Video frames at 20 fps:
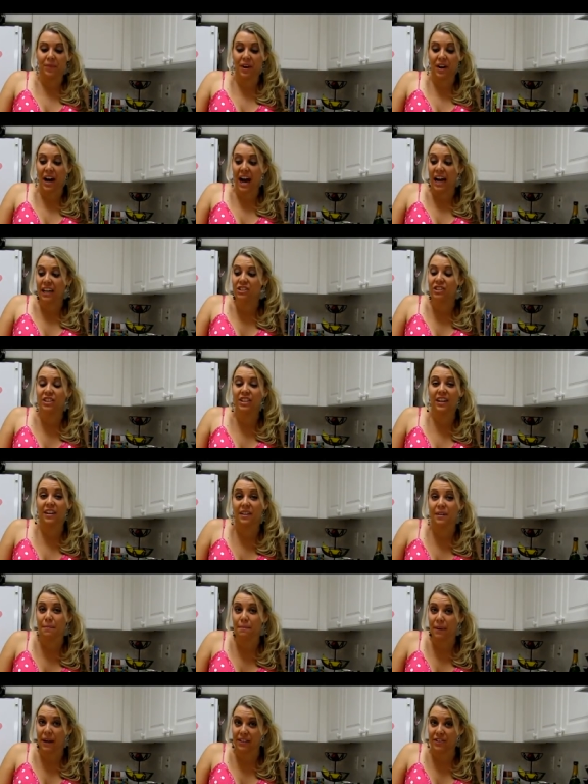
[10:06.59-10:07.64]
are actually on
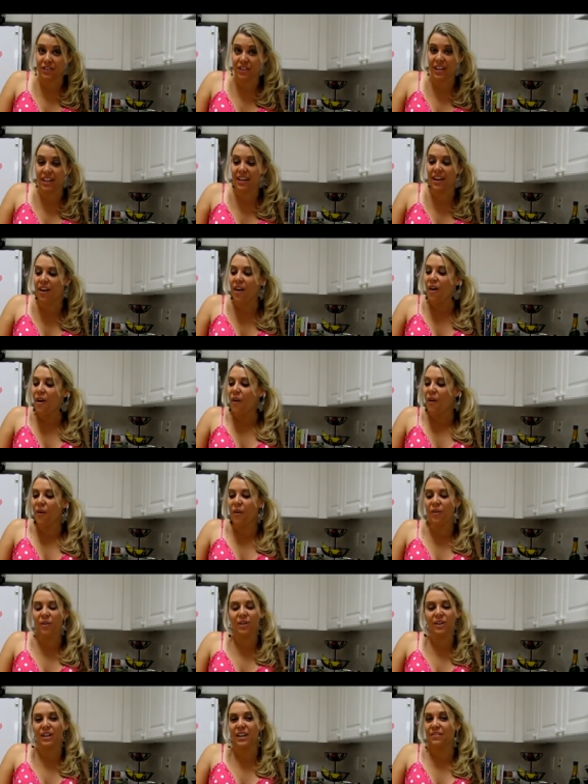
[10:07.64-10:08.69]
a budget
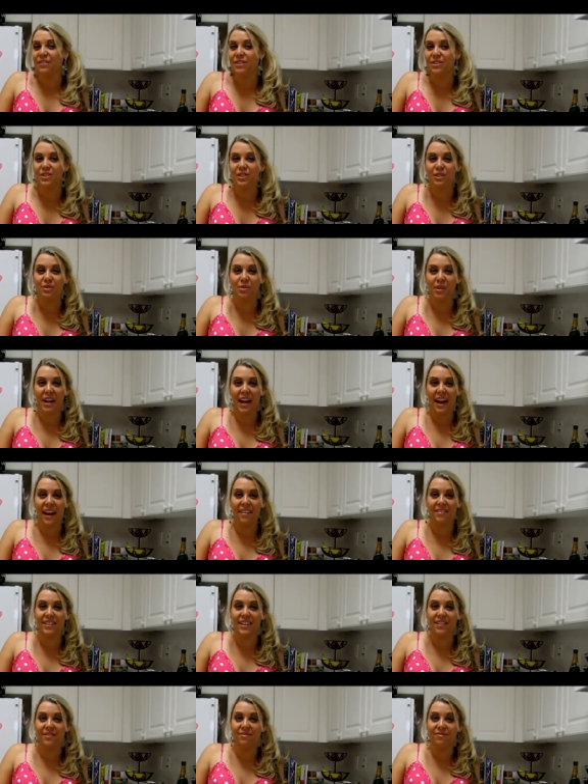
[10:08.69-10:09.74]
or if you just want to
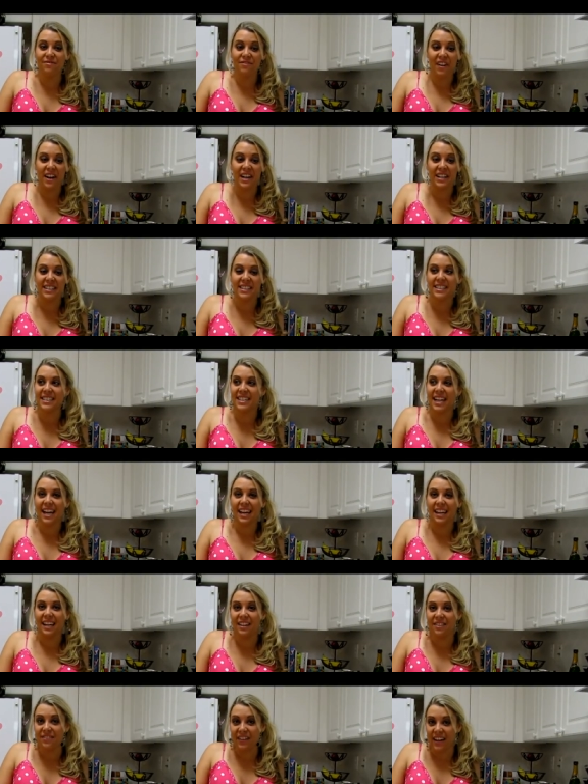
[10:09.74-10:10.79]
have a fun
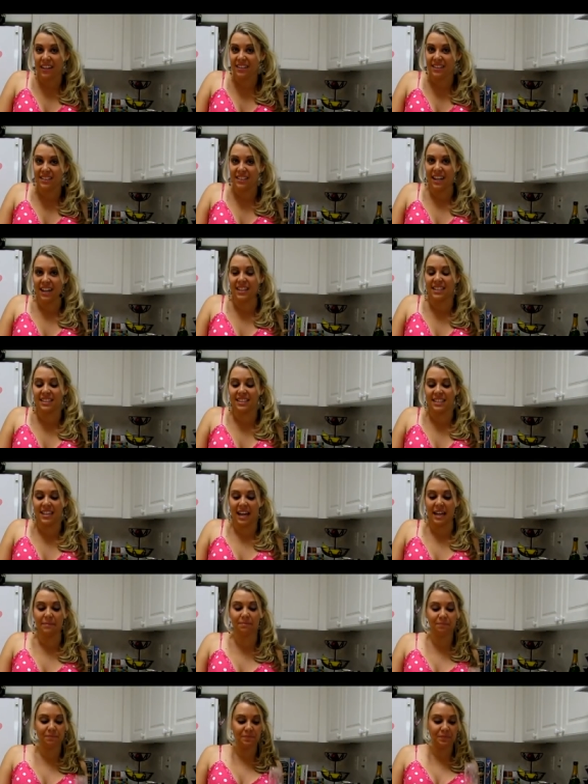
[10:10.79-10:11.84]
stay in Valentine's
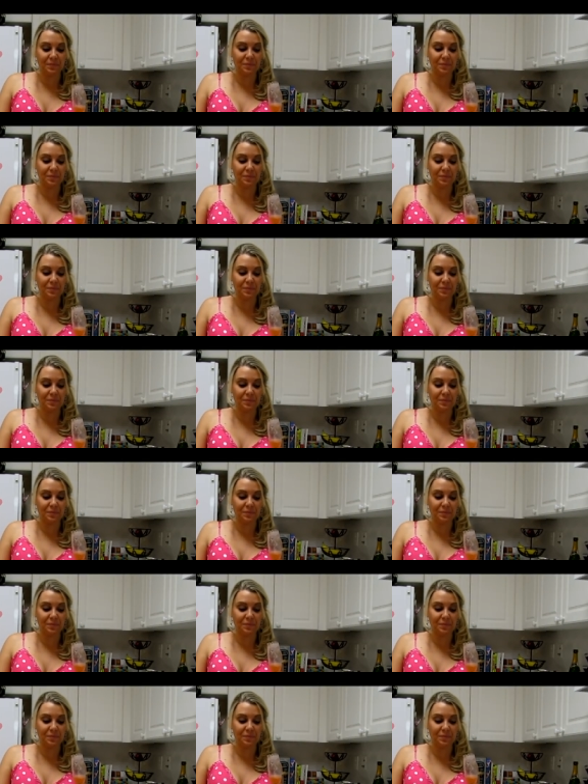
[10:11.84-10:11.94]
Day.